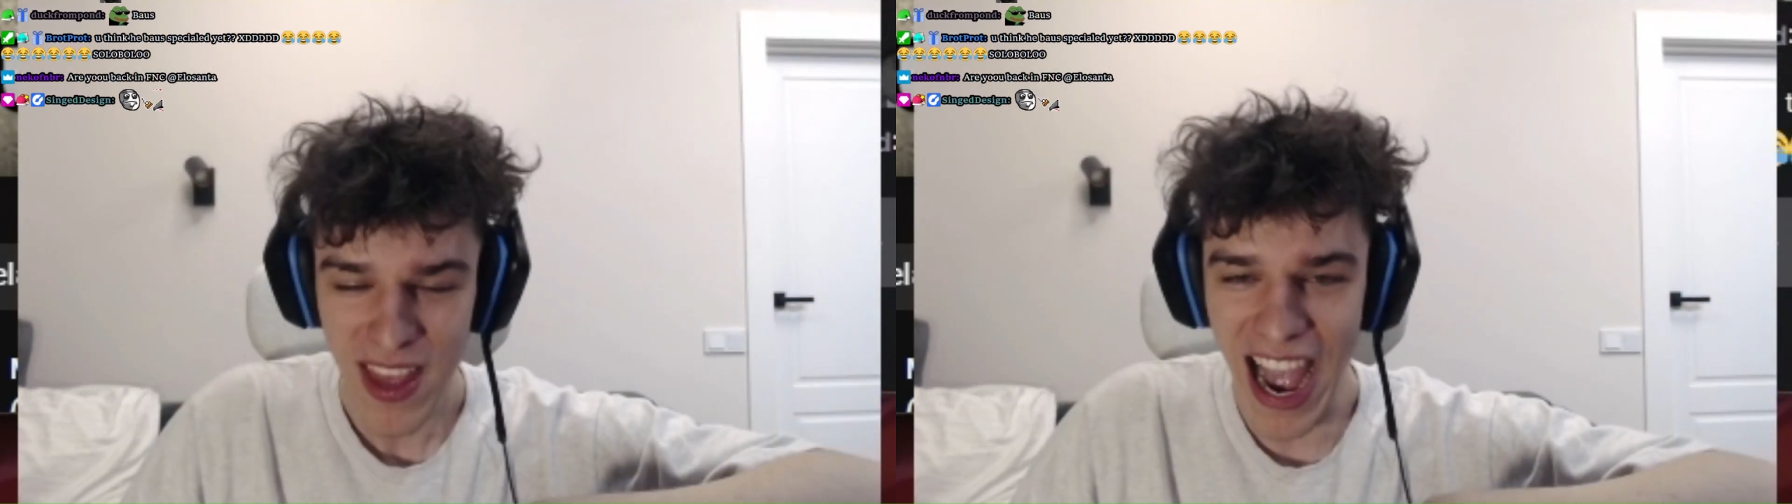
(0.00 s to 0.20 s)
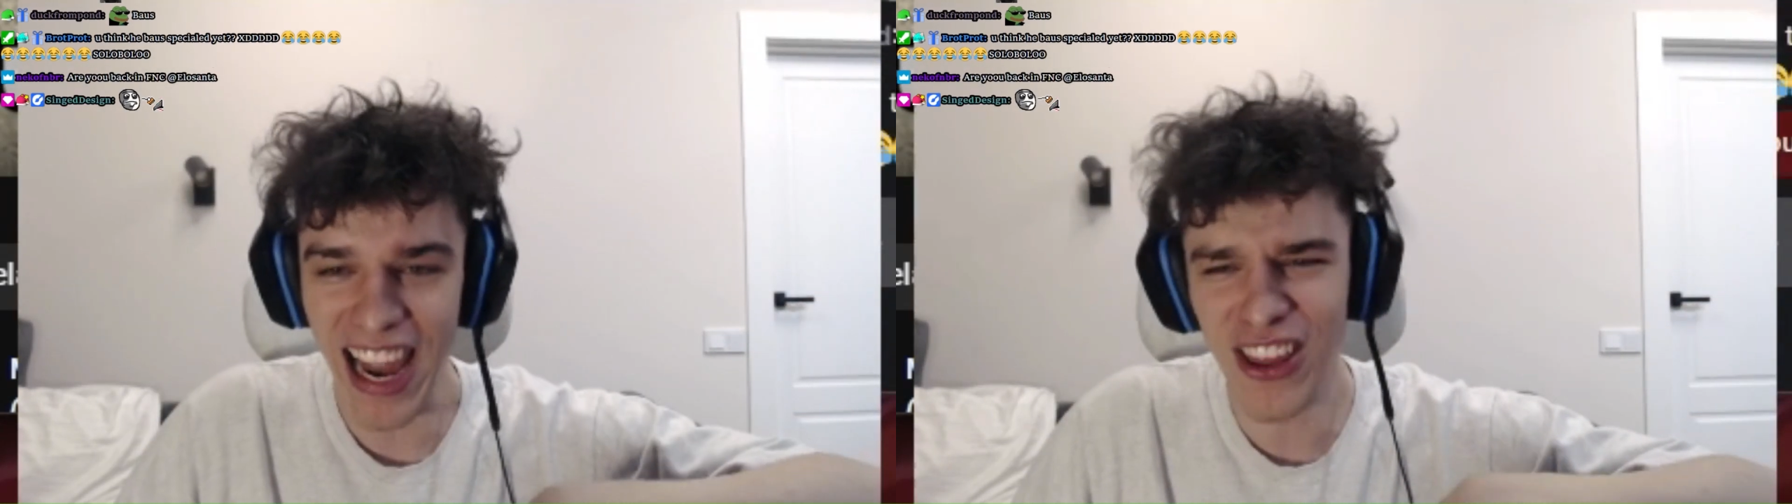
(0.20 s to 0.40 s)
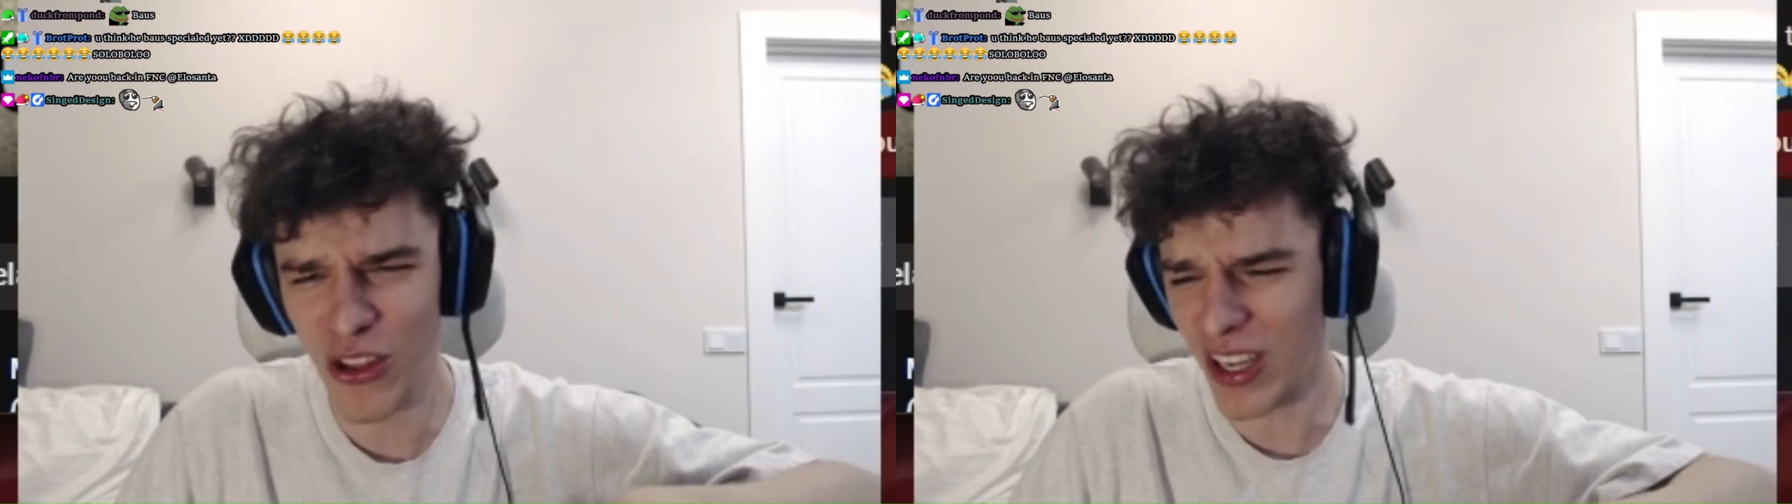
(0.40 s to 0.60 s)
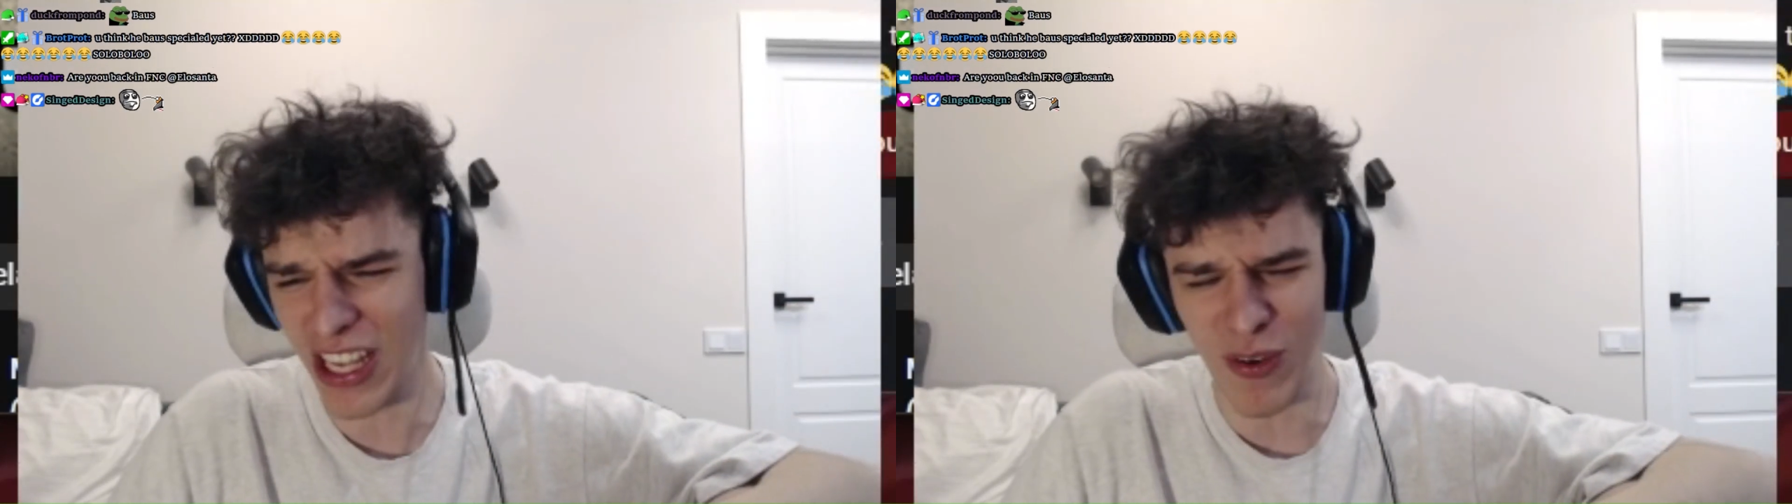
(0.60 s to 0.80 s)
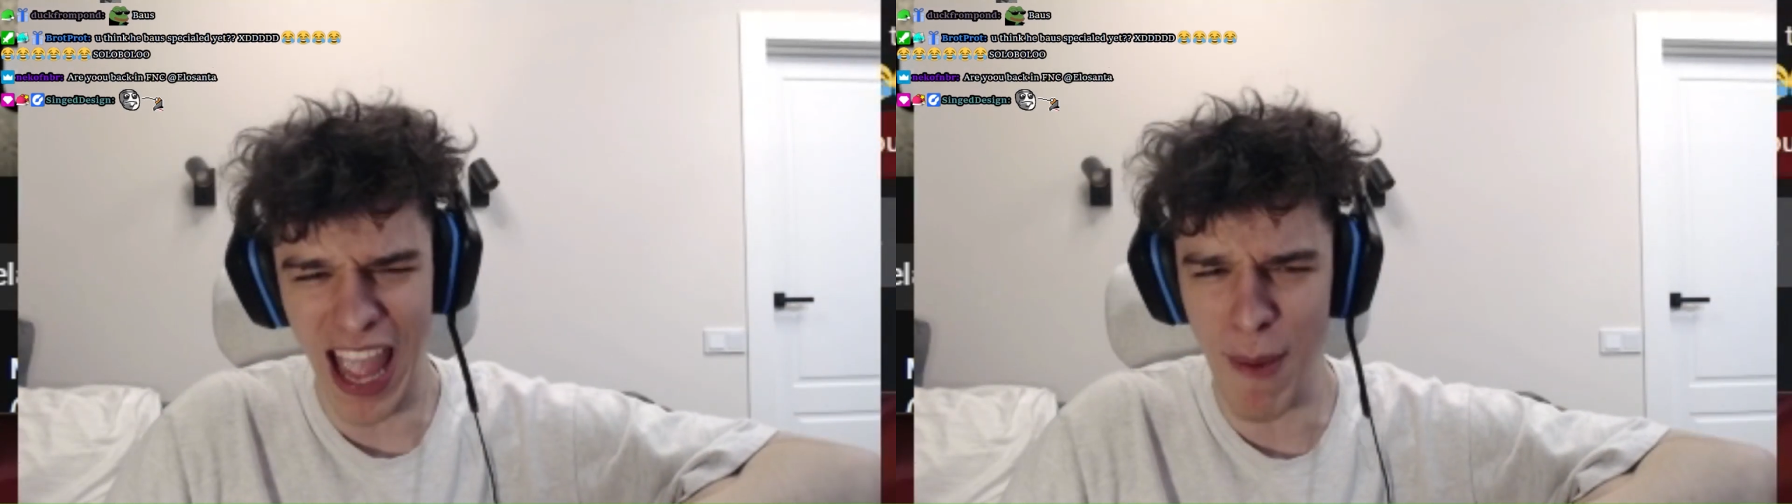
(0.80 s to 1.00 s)
I had no idea
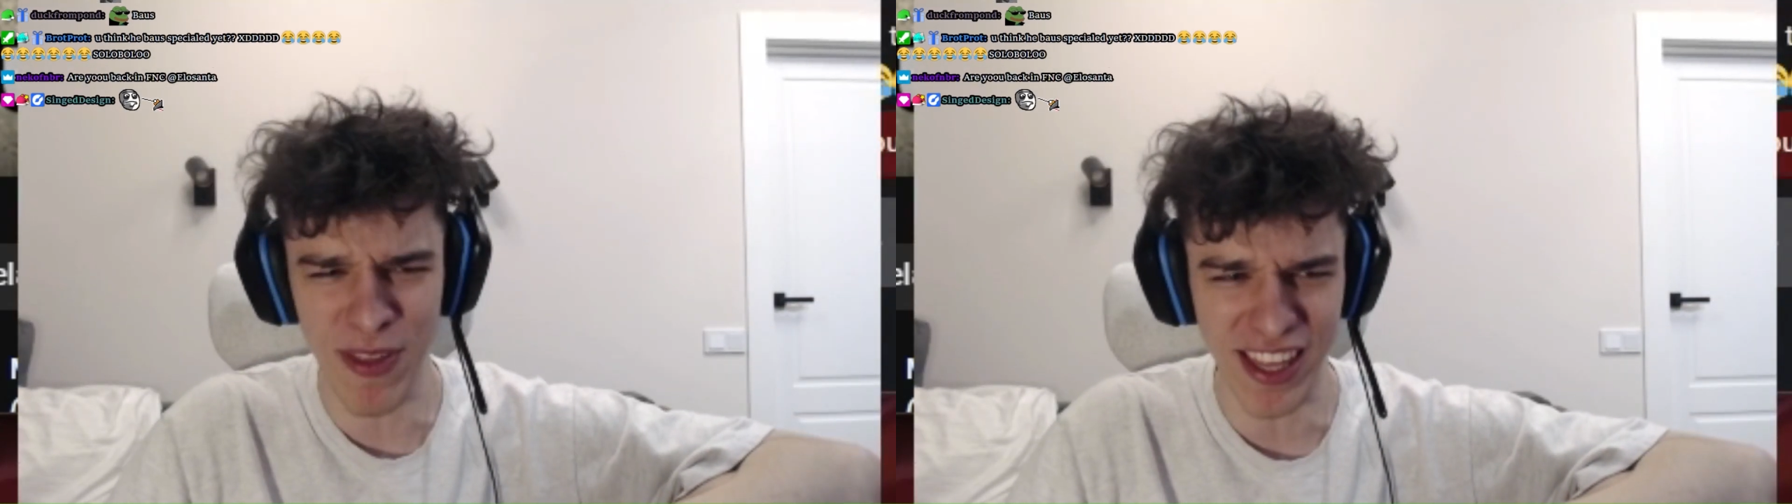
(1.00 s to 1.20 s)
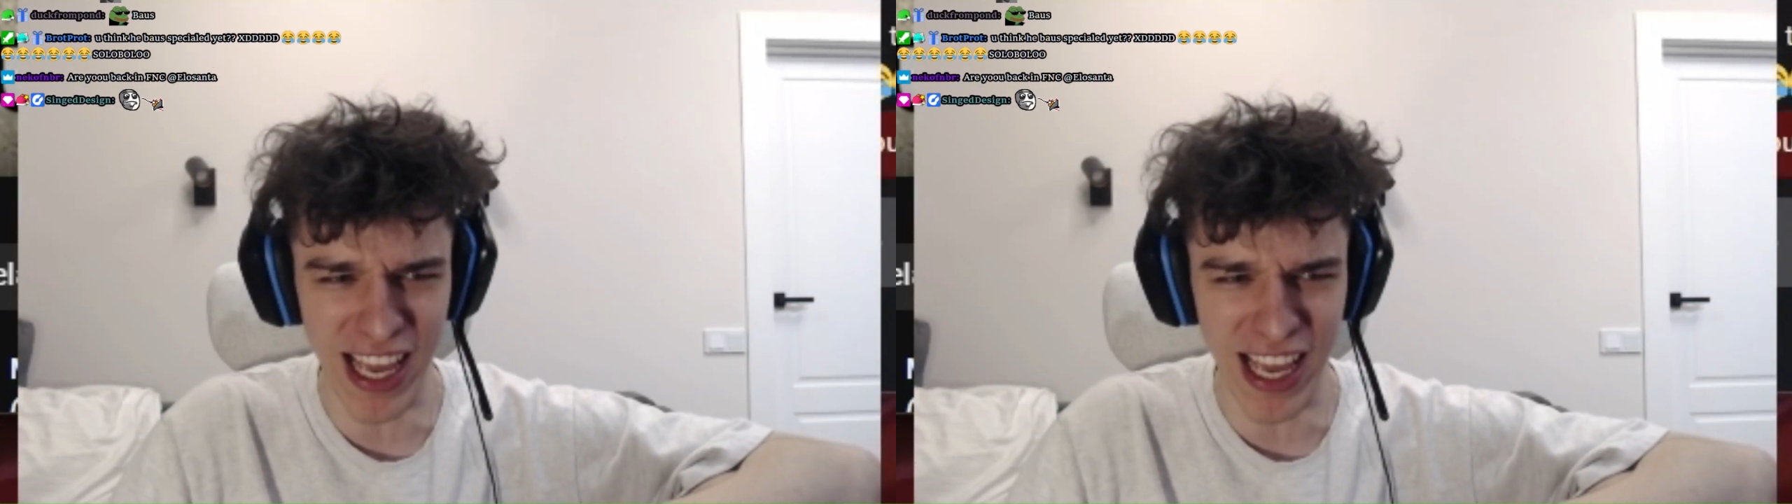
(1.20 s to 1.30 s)
what happened that